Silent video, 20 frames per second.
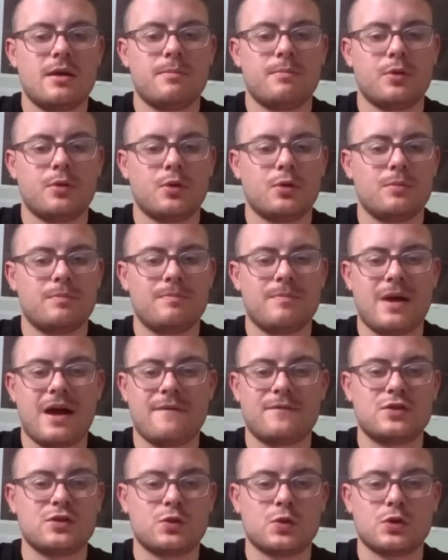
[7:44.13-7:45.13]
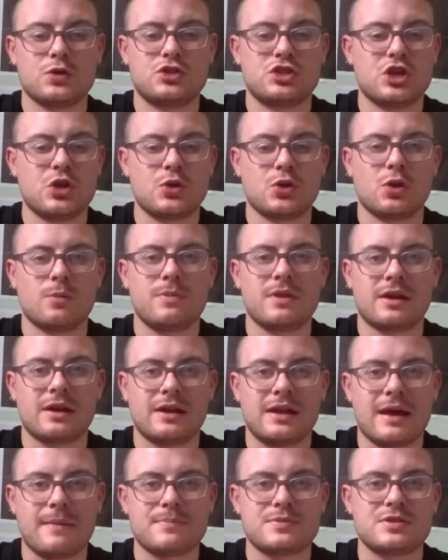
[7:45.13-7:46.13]
But after going 2-0 up, they
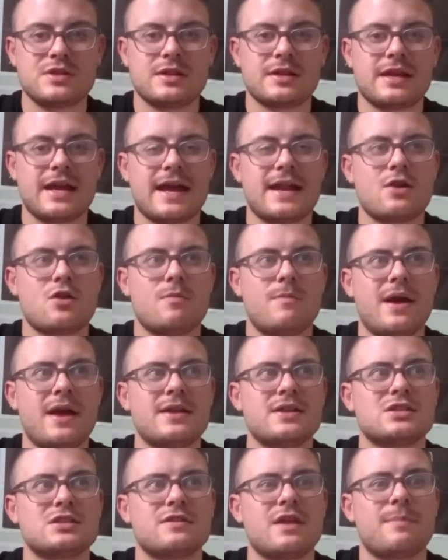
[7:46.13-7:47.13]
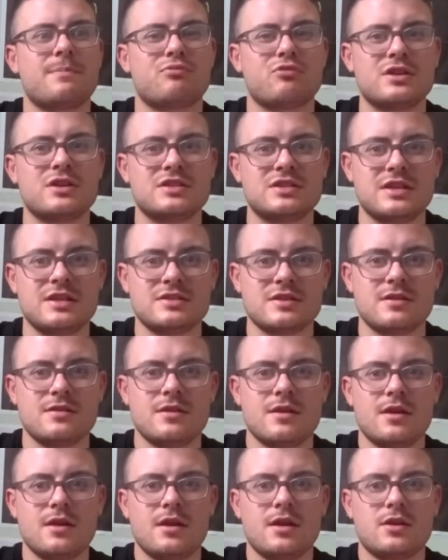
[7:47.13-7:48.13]
collapsed, and they kind of reminded us of that pre-season.
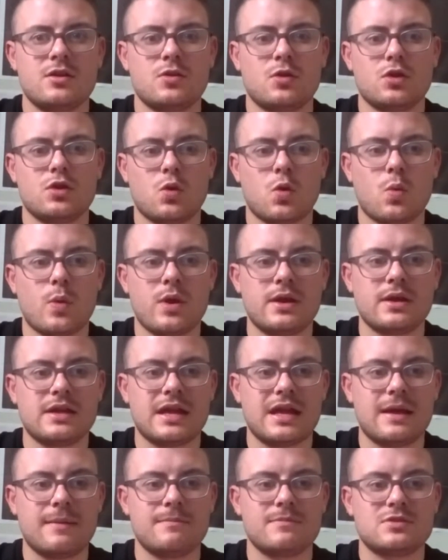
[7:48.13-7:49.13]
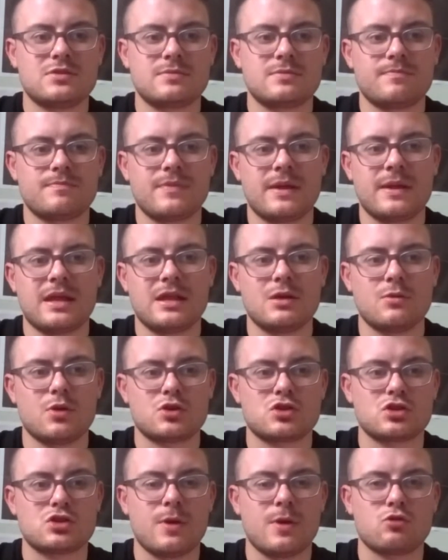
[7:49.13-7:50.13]
You know, they were winning games, and then they were
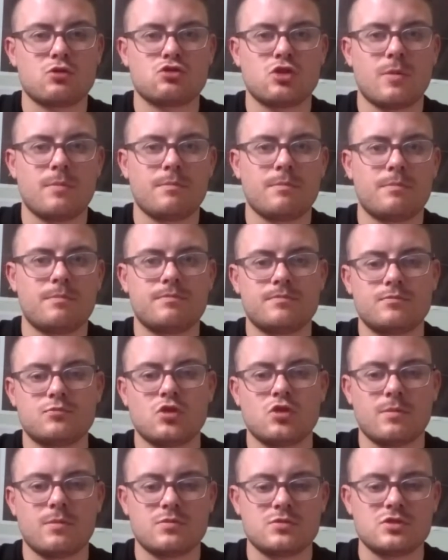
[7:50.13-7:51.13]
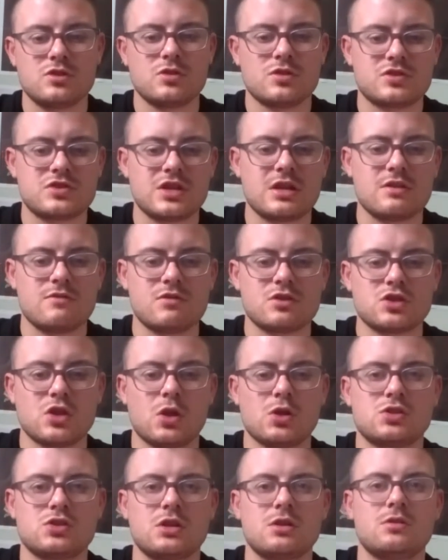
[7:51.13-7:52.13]
somehow dropping, you know, silly
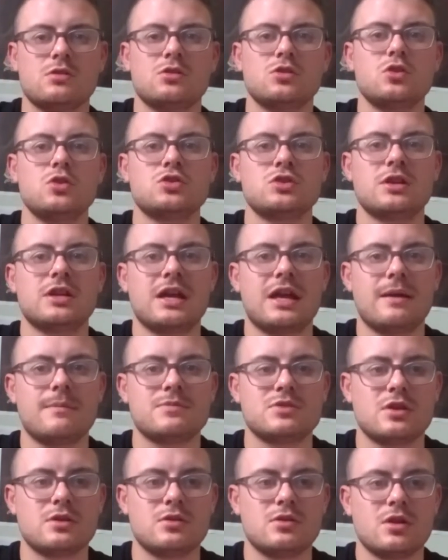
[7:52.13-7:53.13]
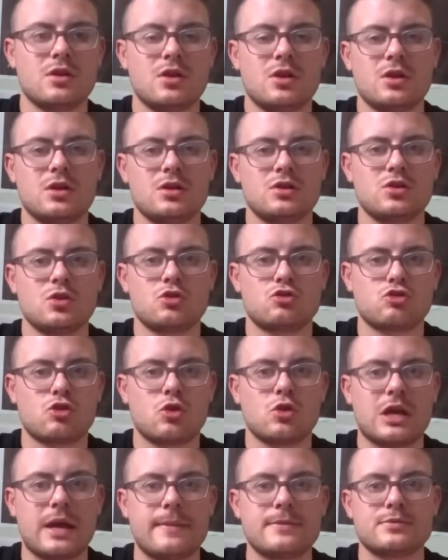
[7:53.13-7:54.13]
results and losing games and, you know,
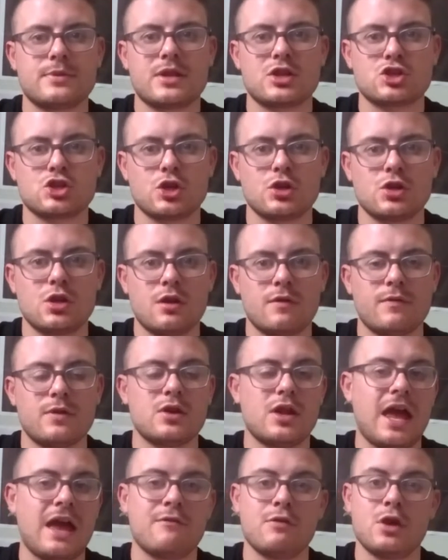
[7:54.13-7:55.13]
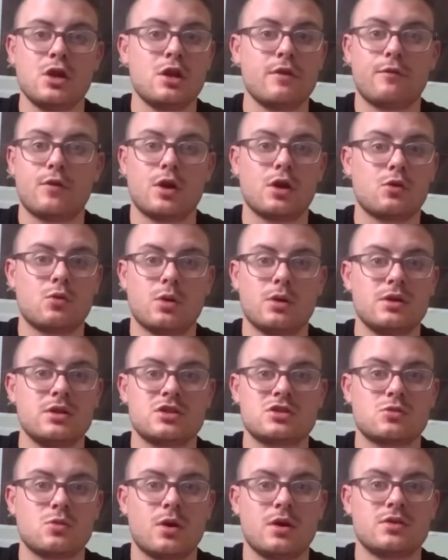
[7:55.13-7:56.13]
drawing games where they shouldn't have. And Everton have got a
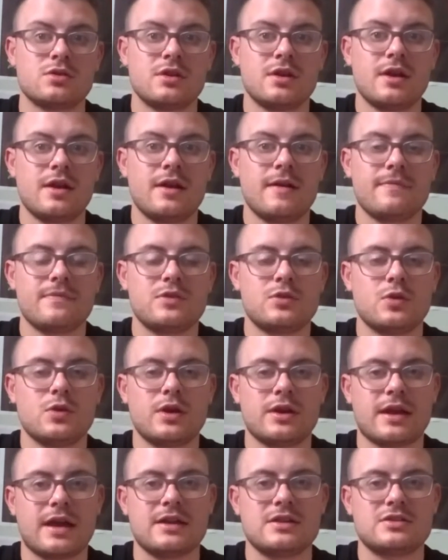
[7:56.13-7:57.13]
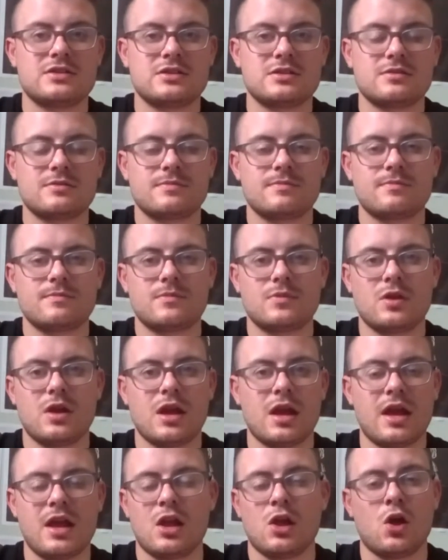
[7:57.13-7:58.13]
quality squad, you know, against
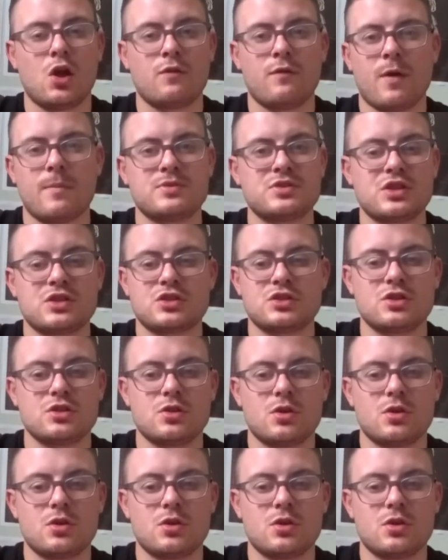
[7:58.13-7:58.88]
a lot of opposition.